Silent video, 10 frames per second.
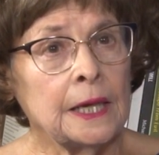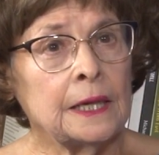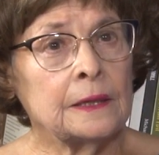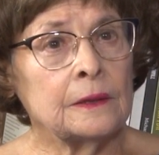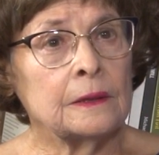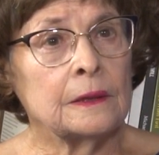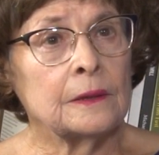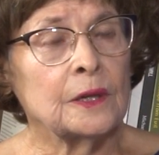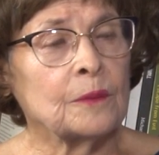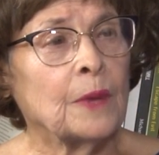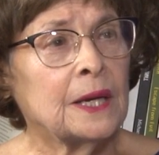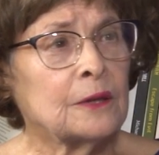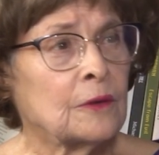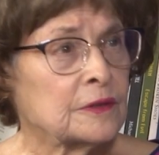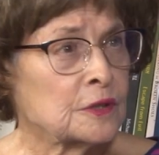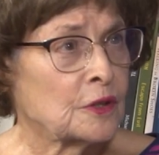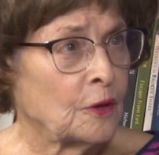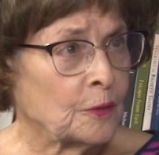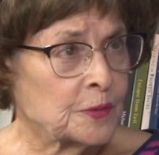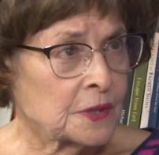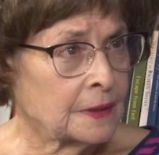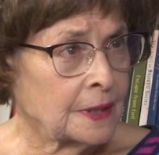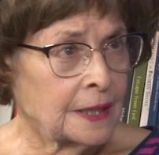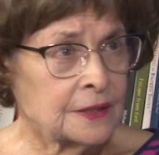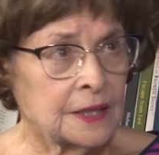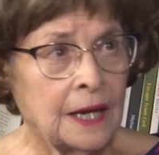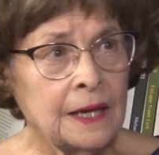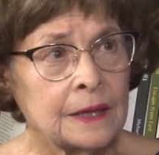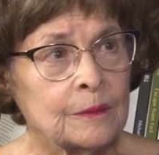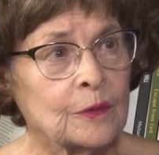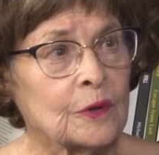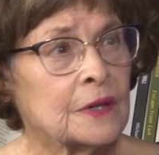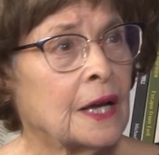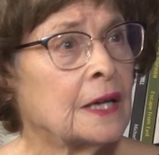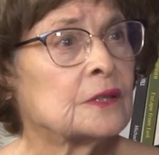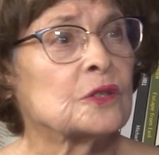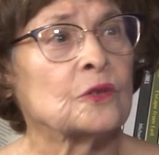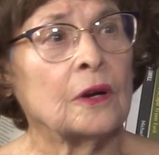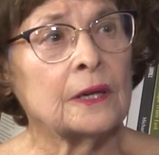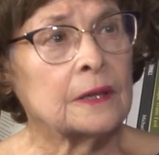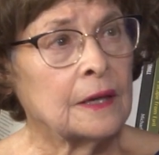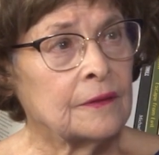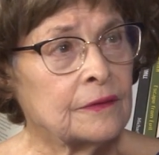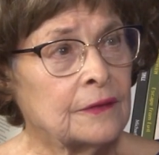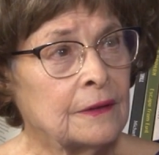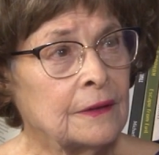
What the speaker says: And their microscopes at that time were not strong enough